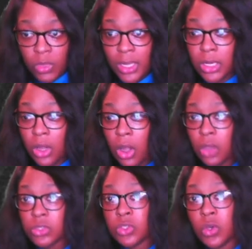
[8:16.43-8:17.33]
And
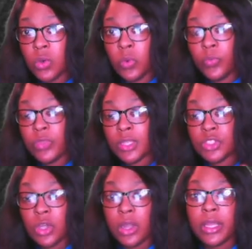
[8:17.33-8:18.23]
also,
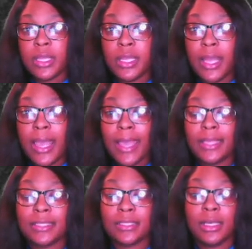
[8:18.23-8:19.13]
Target
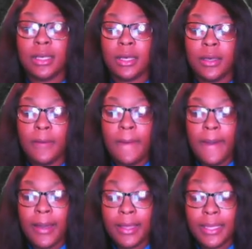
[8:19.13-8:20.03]
has uh
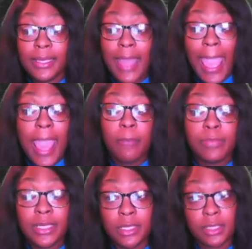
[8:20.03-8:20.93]
an app
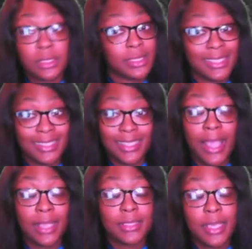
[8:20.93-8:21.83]
that does the
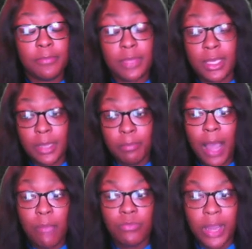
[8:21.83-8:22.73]
exact same thing that
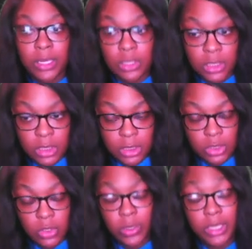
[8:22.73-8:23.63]
Popfindr does,
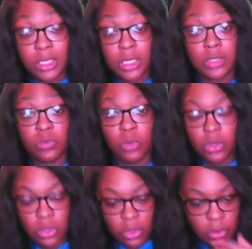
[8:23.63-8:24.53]
so it does
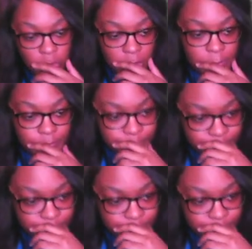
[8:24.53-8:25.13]
work on